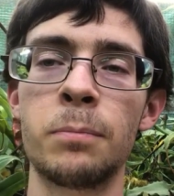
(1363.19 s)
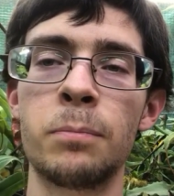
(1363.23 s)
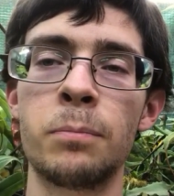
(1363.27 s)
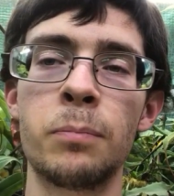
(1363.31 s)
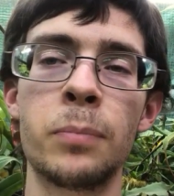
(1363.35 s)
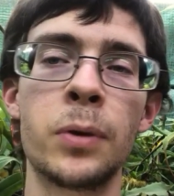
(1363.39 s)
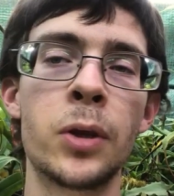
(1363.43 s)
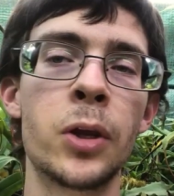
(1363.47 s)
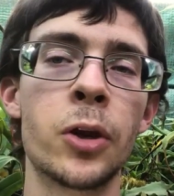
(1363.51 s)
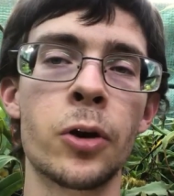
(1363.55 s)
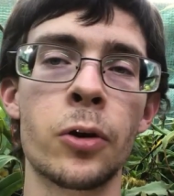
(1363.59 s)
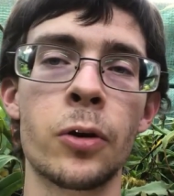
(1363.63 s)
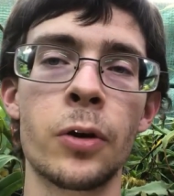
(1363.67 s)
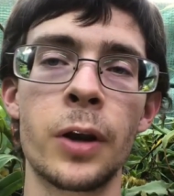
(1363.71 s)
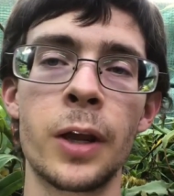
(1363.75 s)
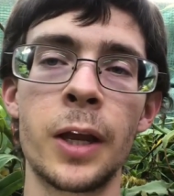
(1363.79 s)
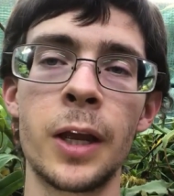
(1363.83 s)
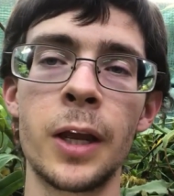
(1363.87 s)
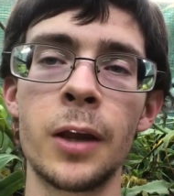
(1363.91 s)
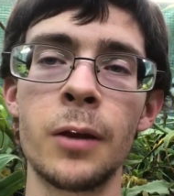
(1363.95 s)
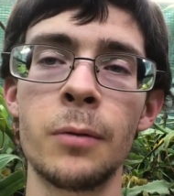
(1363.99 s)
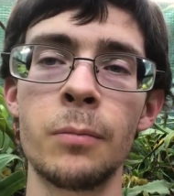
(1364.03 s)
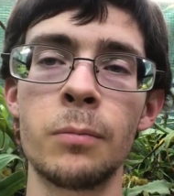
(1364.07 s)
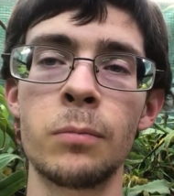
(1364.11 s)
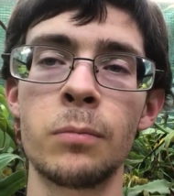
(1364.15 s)

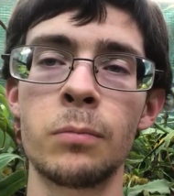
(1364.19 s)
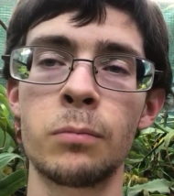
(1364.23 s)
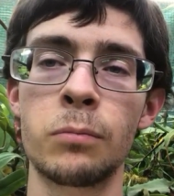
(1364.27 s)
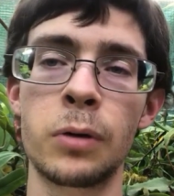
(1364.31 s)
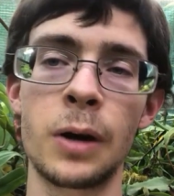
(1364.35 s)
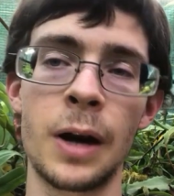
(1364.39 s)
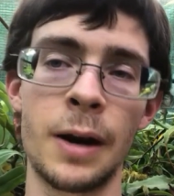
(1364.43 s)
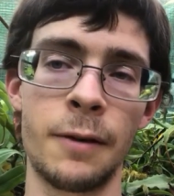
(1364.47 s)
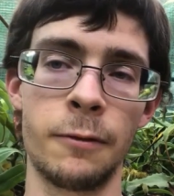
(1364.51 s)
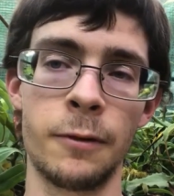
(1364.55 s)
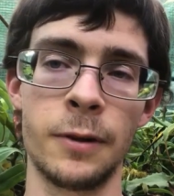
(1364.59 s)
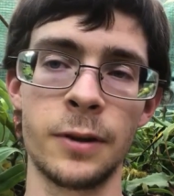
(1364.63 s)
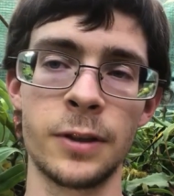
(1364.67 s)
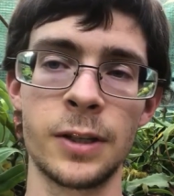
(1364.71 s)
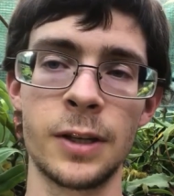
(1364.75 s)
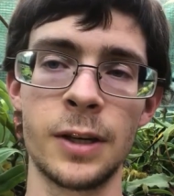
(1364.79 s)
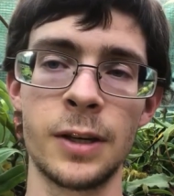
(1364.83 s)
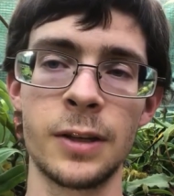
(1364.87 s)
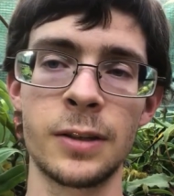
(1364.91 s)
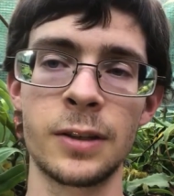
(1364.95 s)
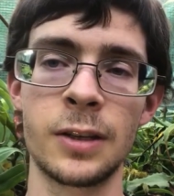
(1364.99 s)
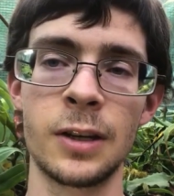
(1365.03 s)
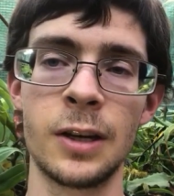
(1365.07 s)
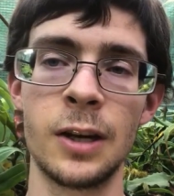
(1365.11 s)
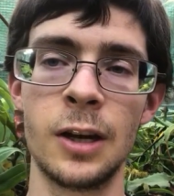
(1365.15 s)
purity
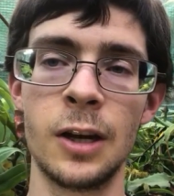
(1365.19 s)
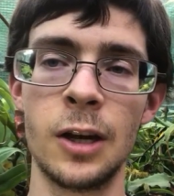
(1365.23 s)
preferences,